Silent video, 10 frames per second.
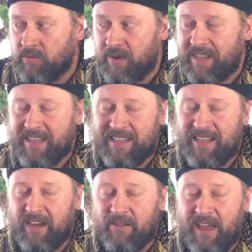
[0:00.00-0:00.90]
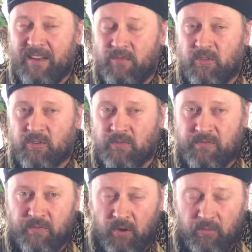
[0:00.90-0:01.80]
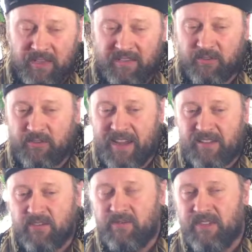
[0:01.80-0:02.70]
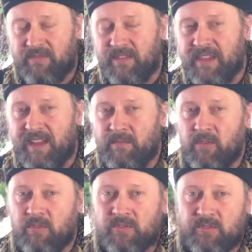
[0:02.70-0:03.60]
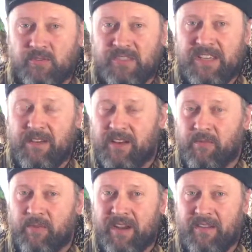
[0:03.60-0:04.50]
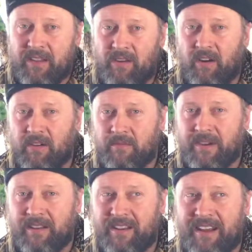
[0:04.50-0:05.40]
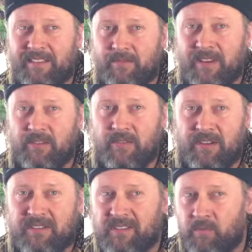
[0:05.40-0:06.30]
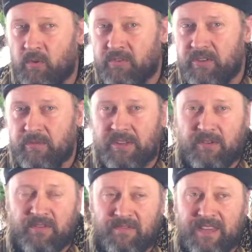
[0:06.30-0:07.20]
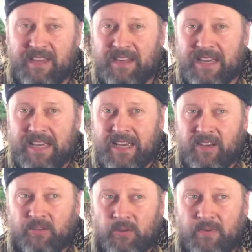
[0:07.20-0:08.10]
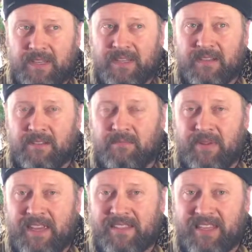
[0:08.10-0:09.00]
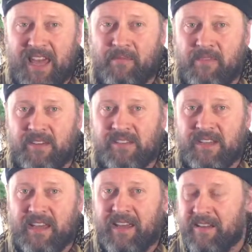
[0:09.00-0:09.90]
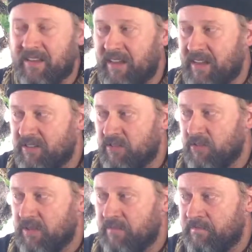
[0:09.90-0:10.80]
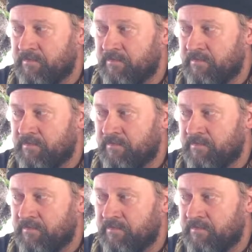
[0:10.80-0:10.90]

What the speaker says: tracking down animals, or we're following tracks of different animals to see kind of where they are and where they're at, whether they drink water, whether they feed, so that we can place cameras and shoot them.